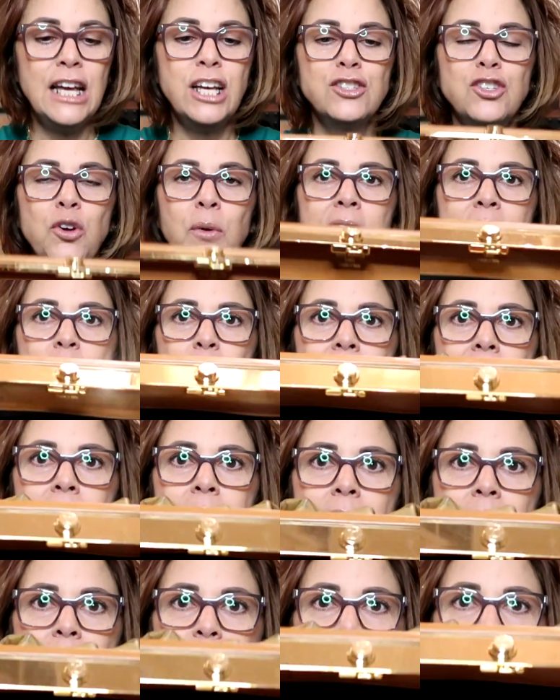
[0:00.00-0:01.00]
So
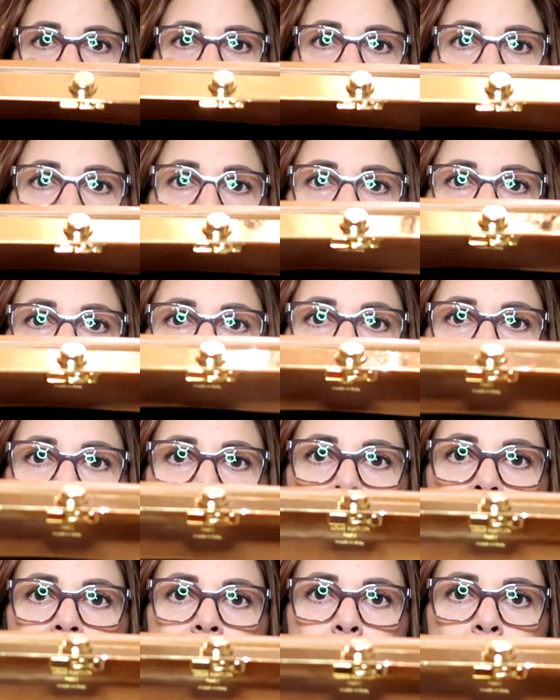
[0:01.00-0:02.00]
anyway, so there it
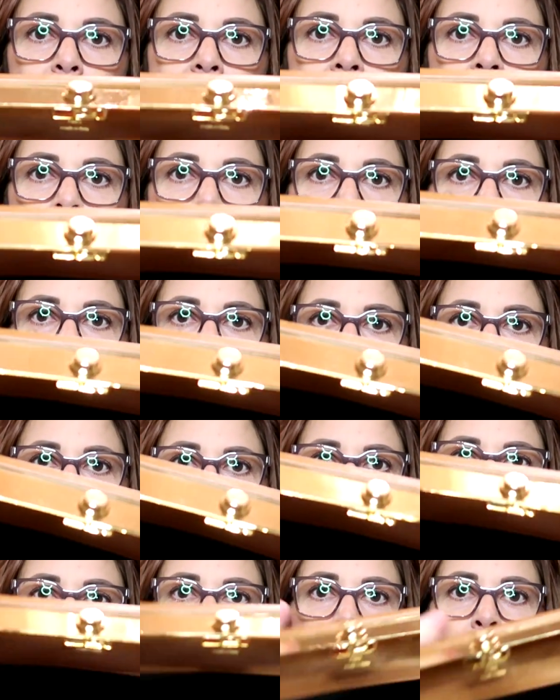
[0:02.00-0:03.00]
is, black
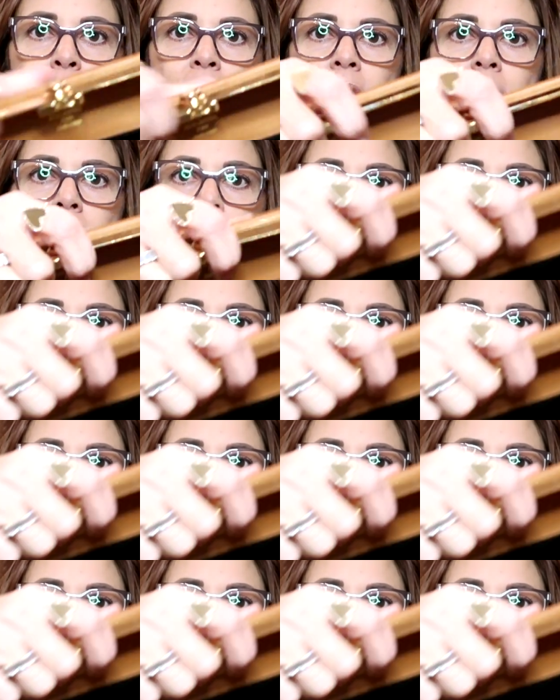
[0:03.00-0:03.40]
microfiber,